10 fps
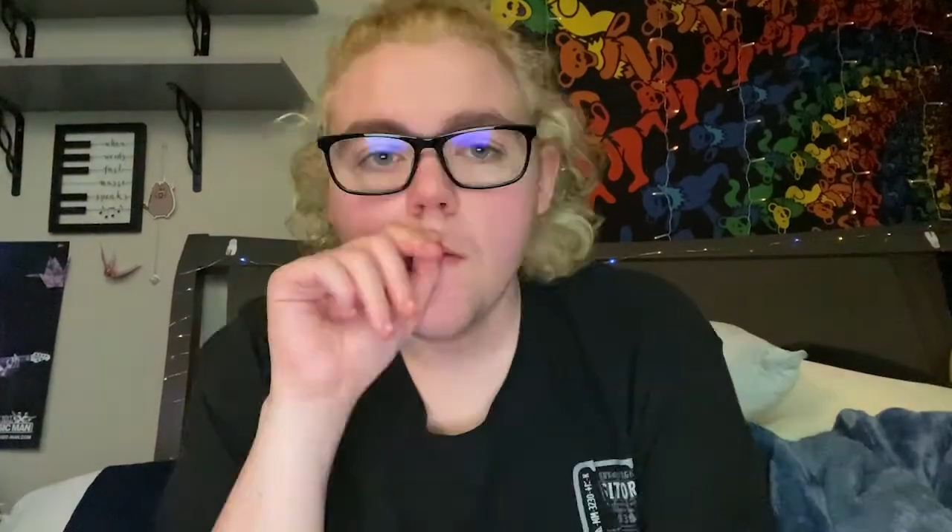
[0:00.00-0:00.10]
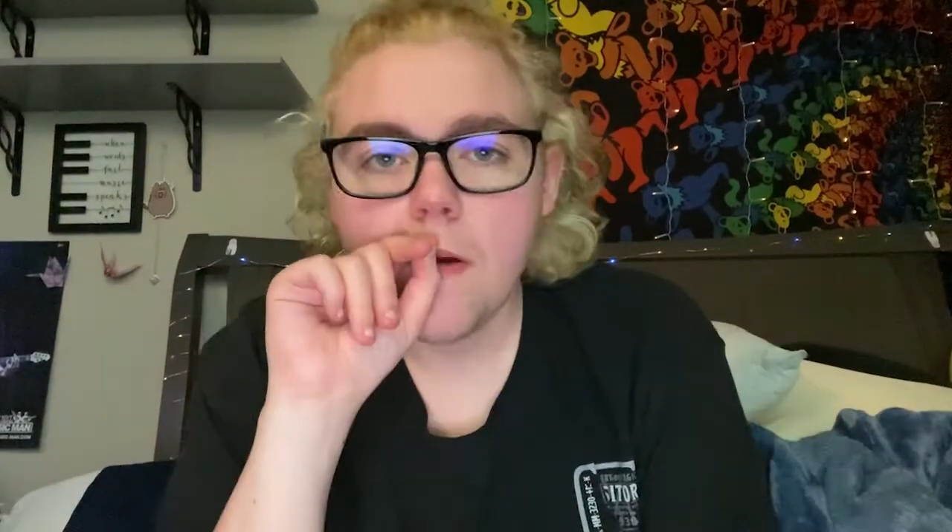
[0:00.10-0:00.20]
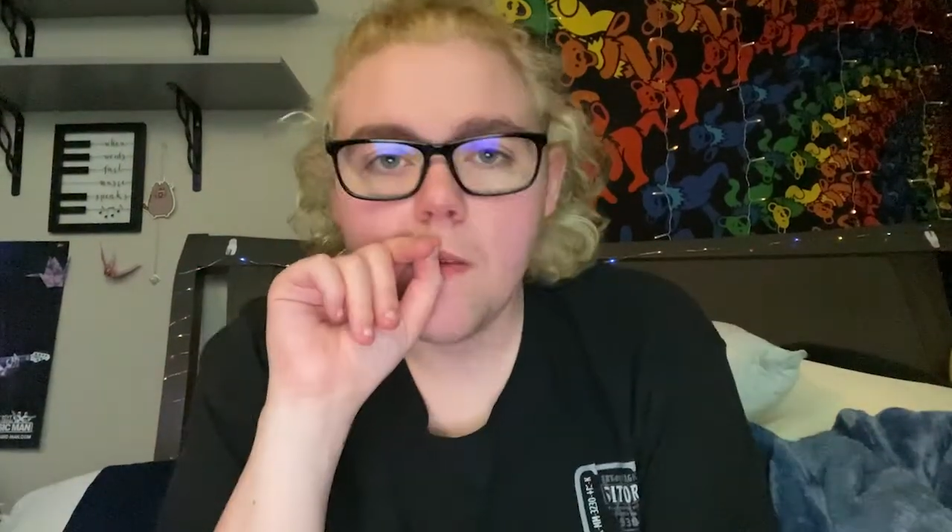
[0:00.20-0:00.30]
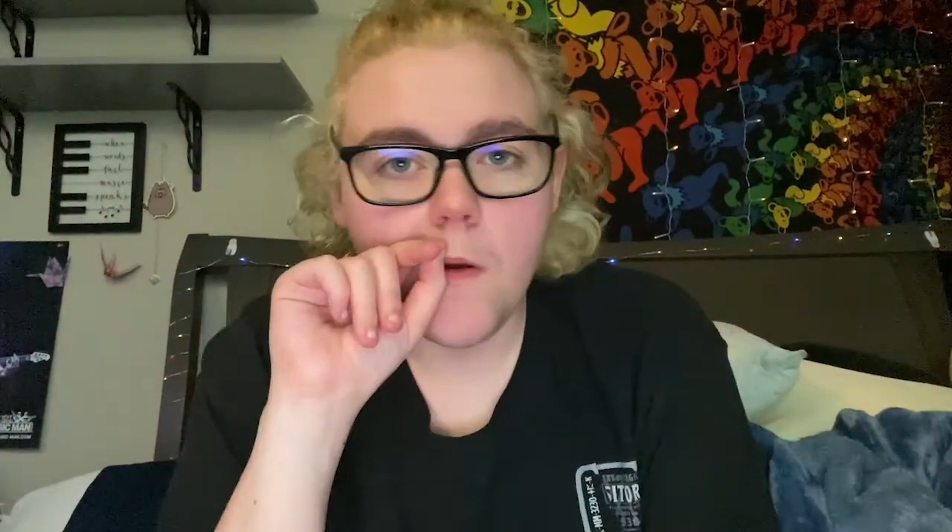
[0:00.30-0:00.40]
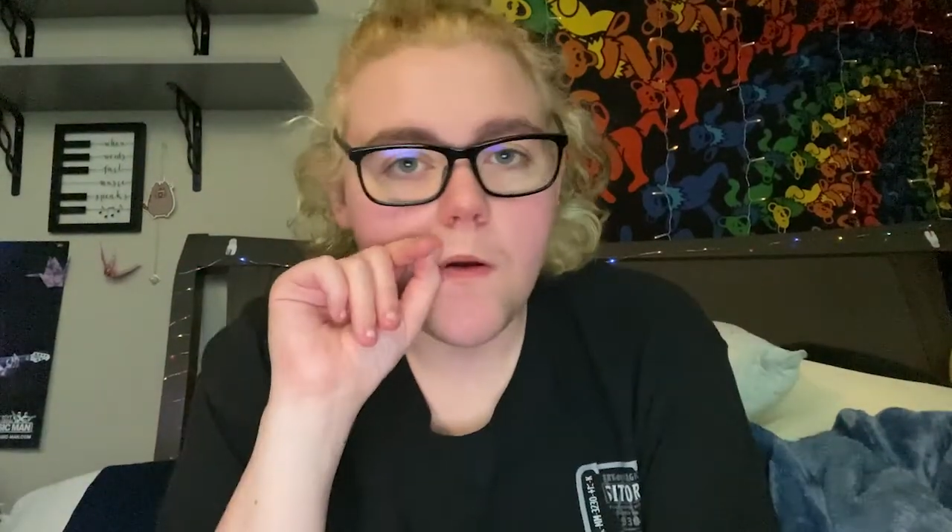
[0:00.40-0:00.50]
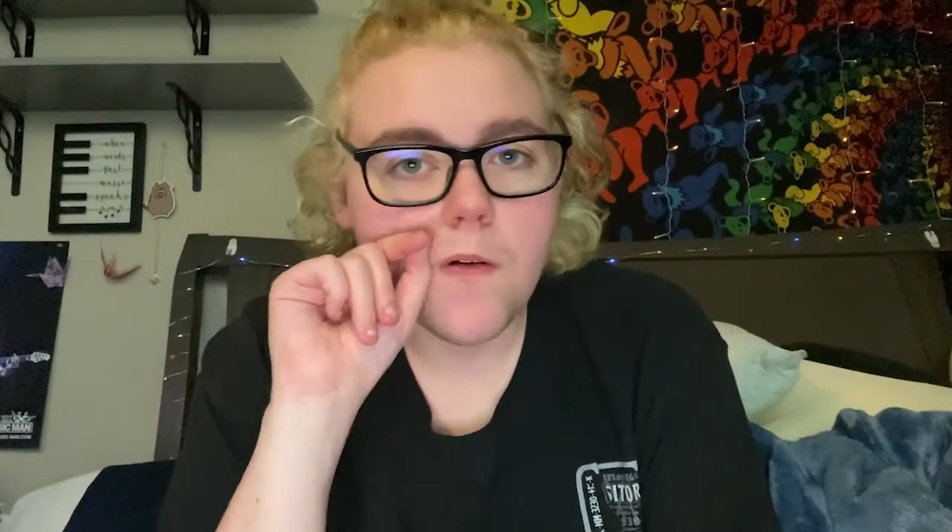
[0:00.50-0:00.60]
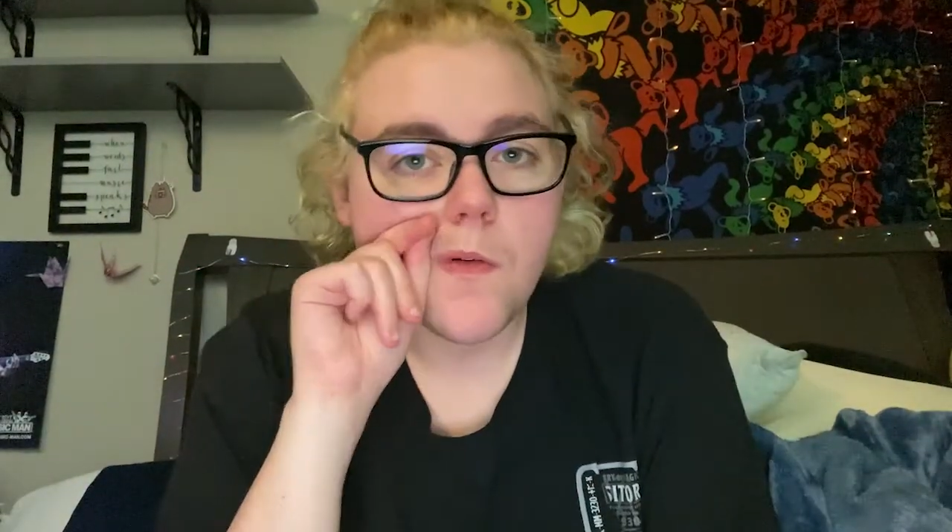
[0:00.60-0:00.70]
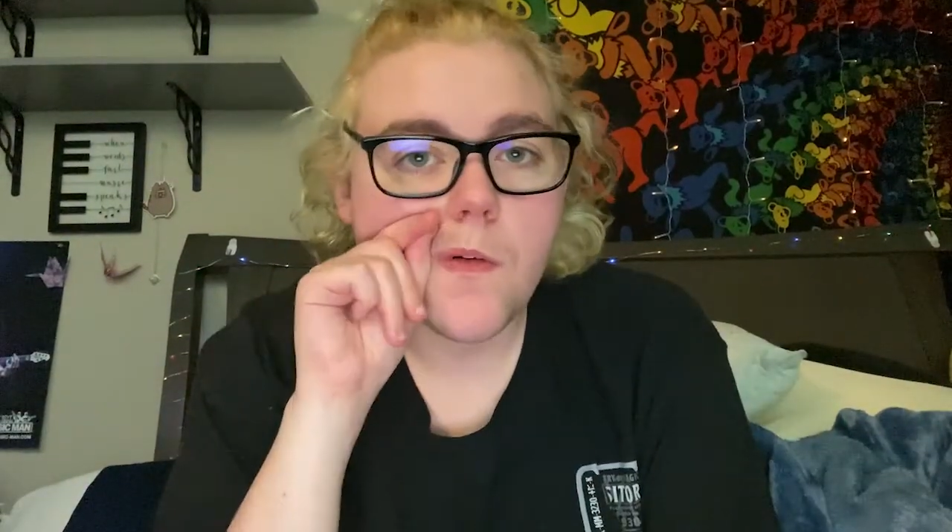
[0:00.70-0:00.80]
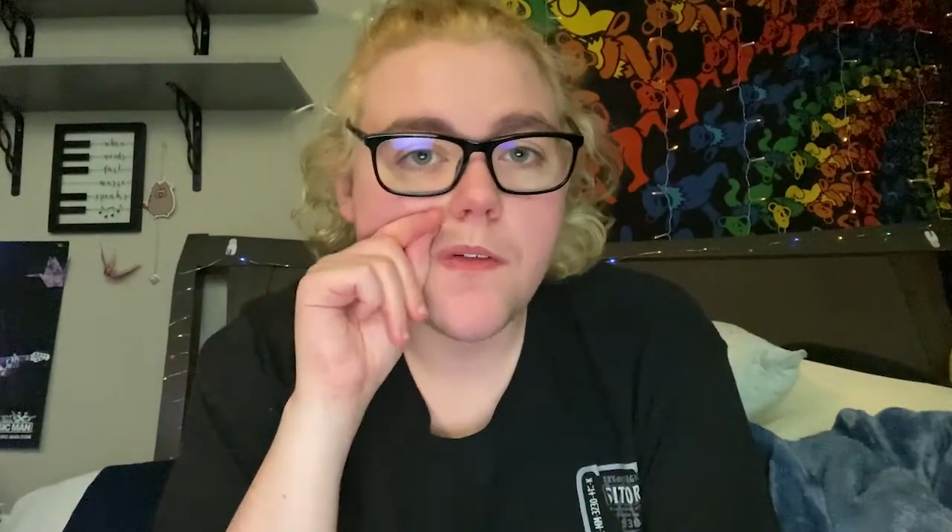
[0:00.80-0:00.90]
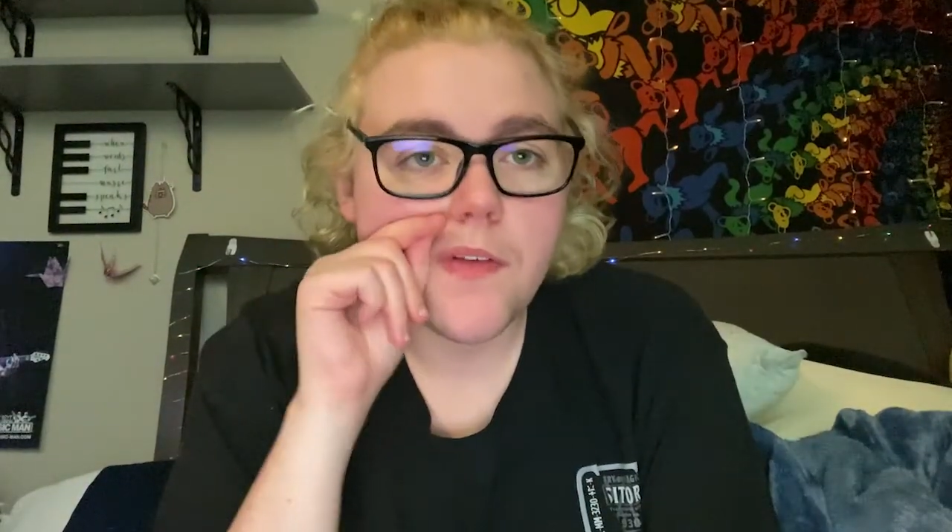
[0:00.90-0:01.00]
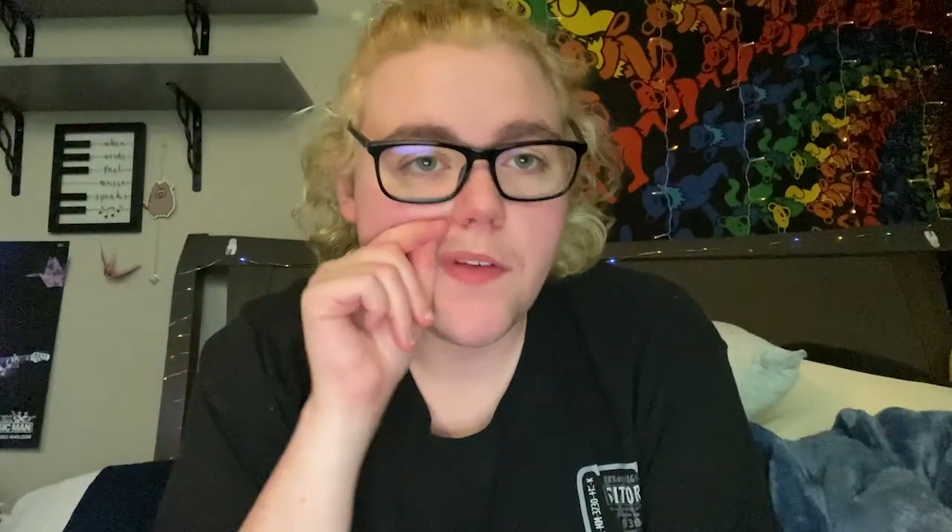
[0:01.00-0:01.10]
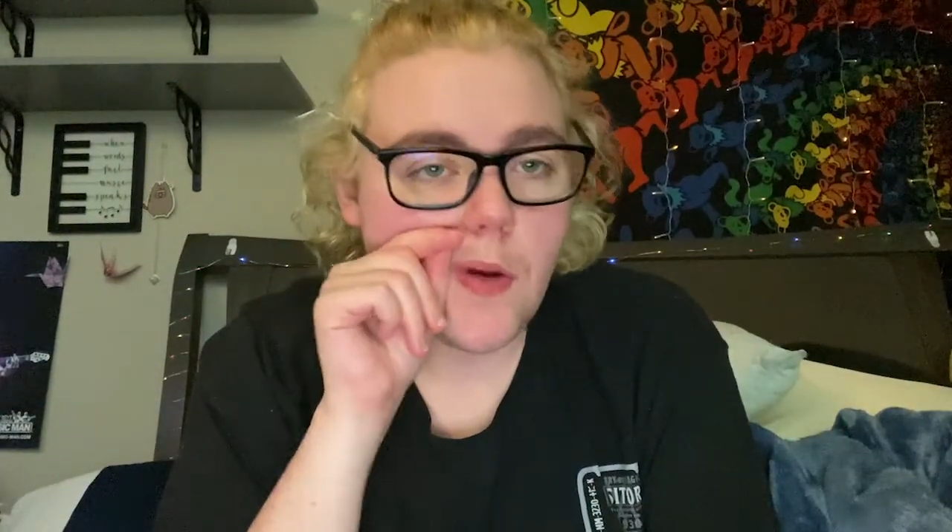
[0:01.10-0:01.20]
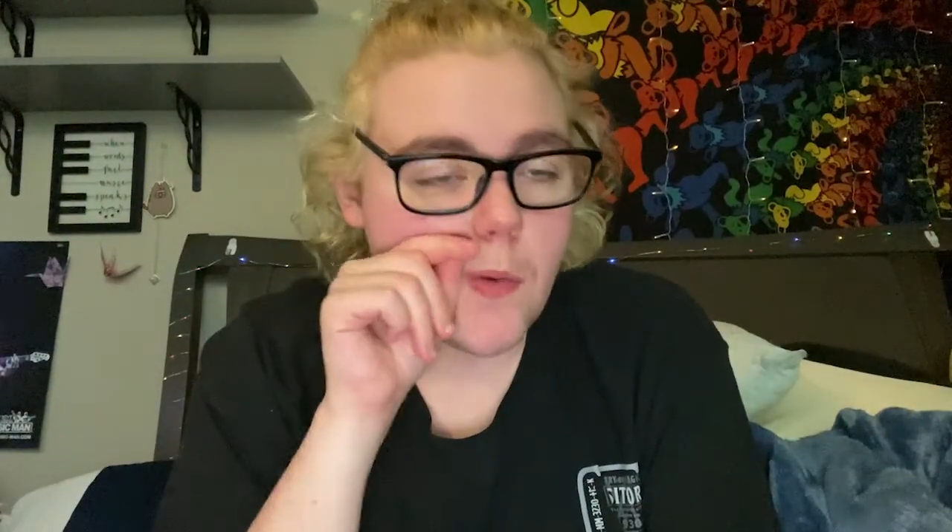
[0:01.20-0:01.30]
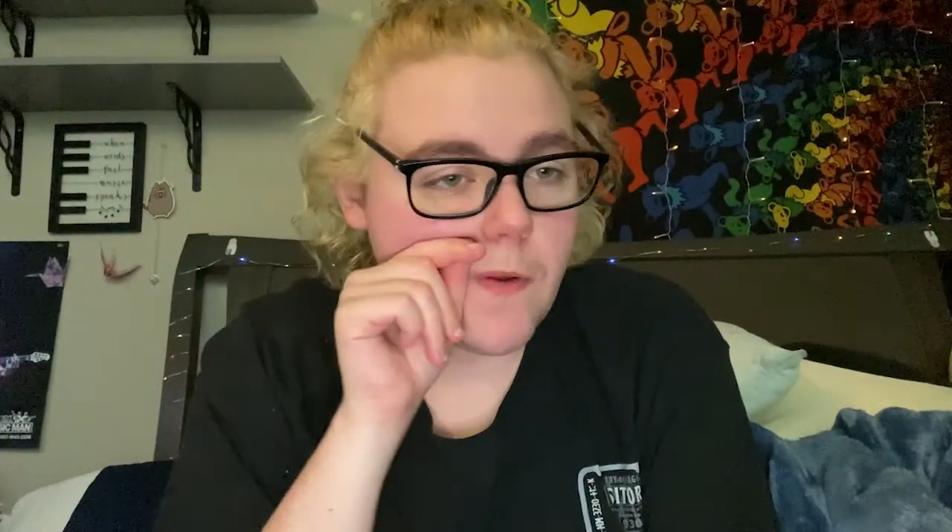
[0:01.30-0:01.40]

where Longhorns goes